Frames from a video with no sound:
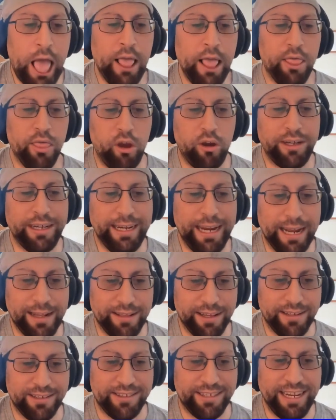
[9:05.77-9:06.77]
Looking at
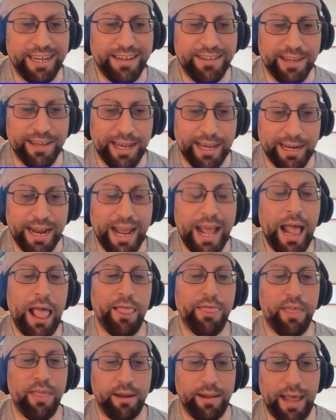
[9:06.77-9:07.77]
this season,
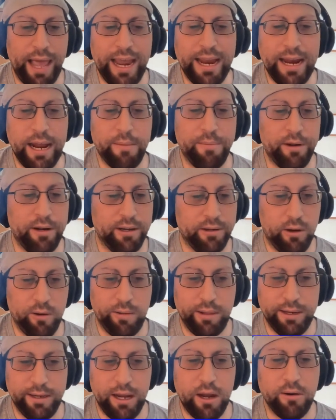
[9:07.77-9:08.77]
the lineup of
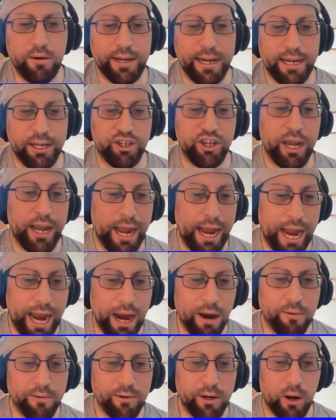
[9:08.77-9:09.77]
Nikola Jokic,
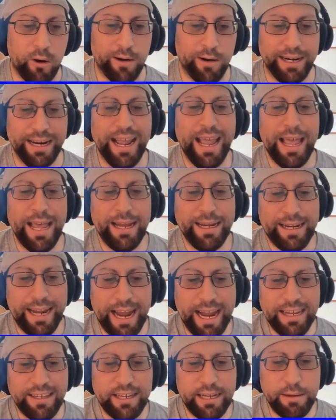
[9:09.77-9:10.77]
Aaron Gordon,
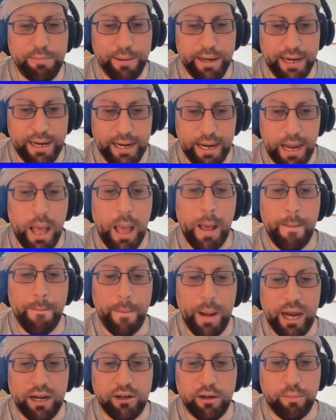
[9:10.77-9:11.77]
KCP,
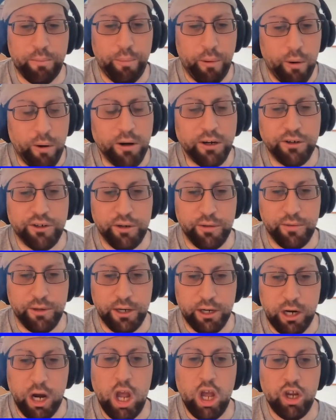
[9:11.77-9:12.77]
Michael Porter
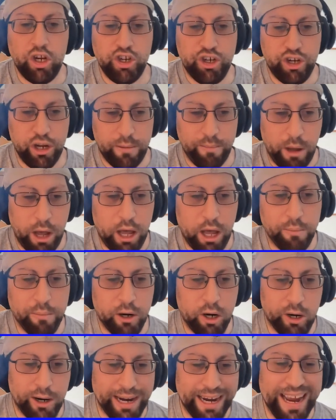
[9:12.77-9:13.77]
Jr., Jamal
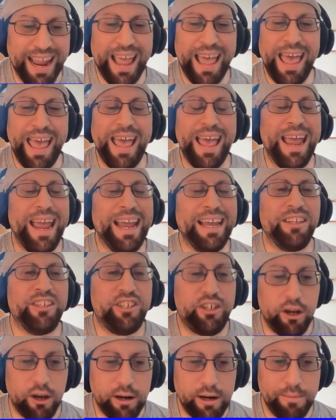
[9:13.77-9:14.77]
Murray is
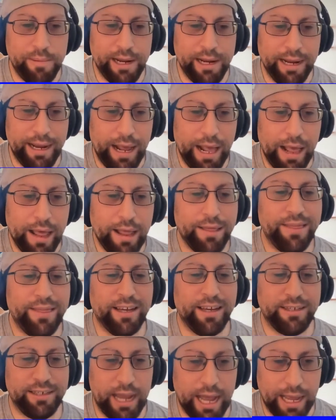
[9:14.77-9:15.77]
going to be
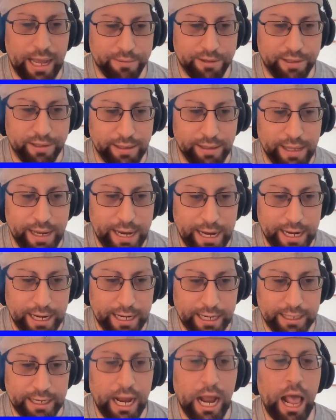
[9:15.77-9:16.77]
the tops in the
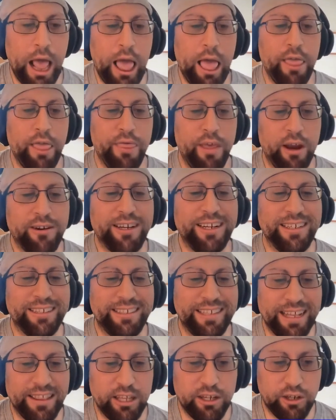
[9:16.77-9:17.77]
league. They're going to
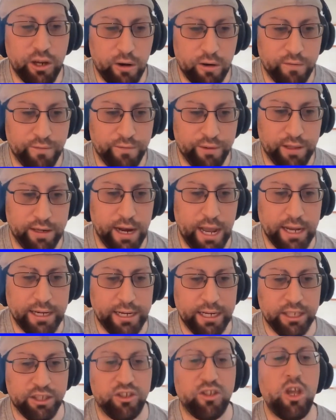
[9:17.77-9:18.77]
set the tone for the
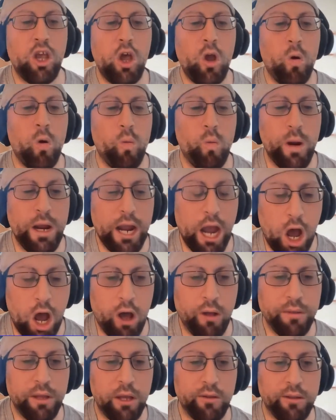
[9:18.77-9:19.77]
Nuggets. We
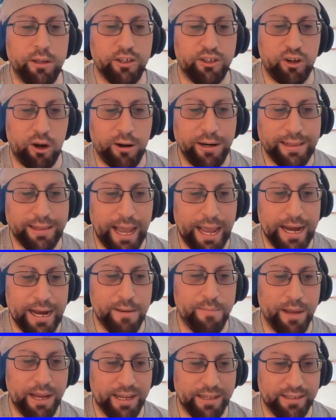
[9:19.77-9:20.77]
all know the starting
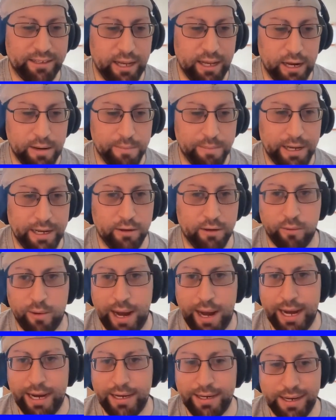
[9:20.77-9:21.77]
lineup is going to be
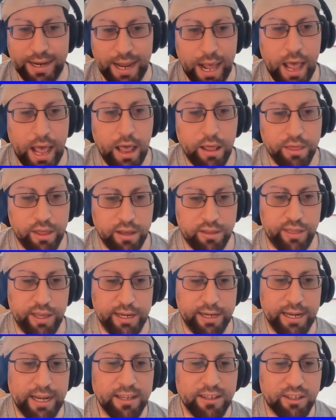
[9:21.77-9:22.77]
great. The
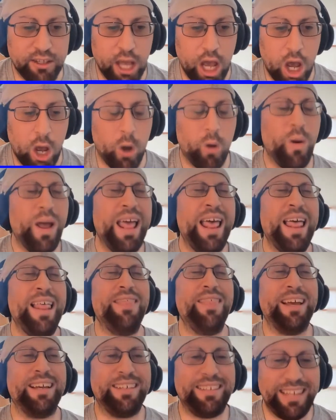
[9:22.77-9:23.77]
thing is, though,
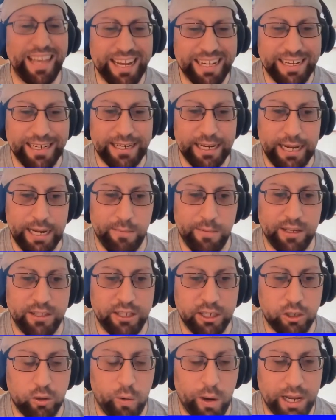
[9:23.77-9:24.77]
the second team is
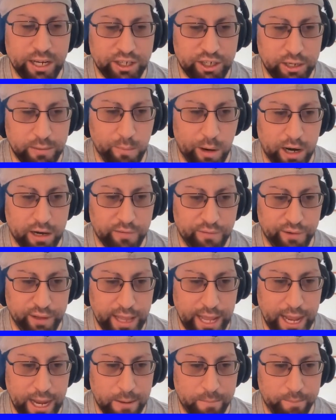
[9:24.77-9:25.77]
a question mark for
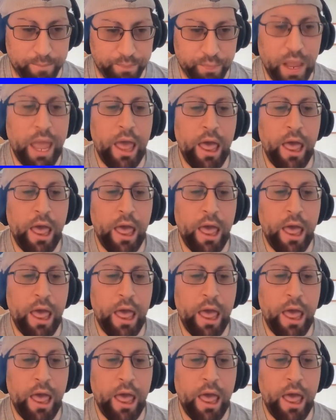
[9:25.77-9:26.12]
them.